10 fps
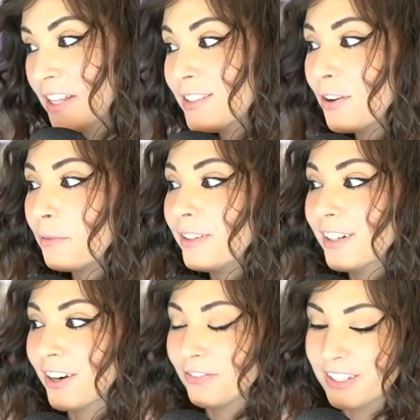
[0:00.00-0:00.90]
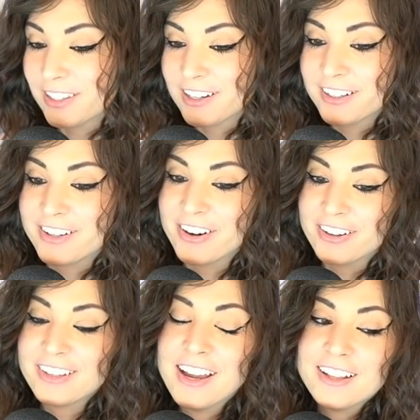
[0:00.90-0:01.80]
Toby Gard made Lara
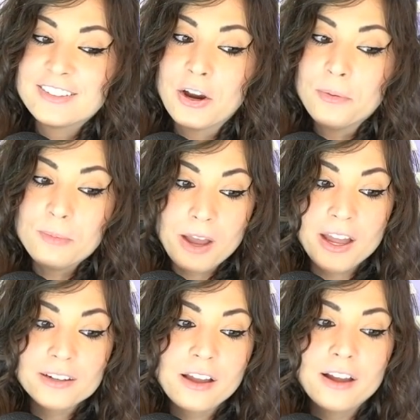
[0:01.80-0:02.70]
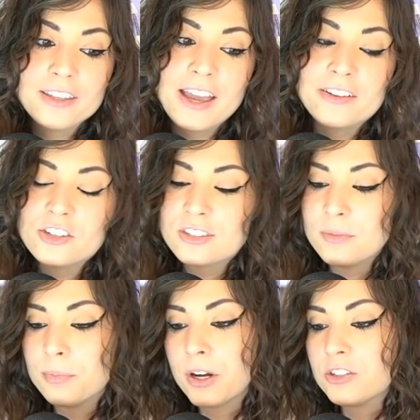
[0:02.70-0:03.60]
Croft. Toby Mac, yeah, just
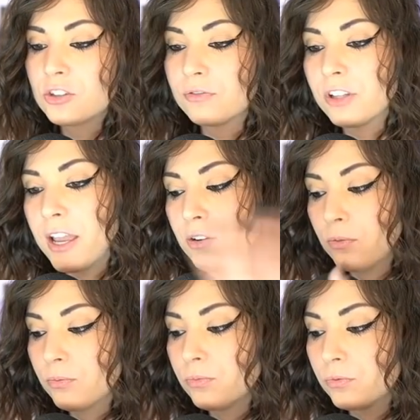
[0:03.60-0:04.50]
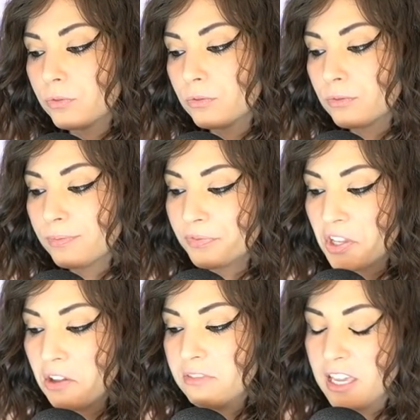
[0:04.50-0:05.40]
a bunch of, like,
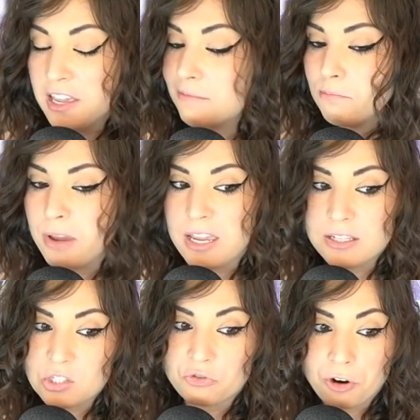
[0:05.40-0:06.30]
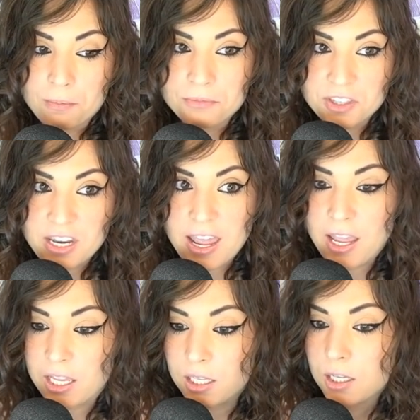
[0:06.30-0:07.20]
of the hip bands from the day.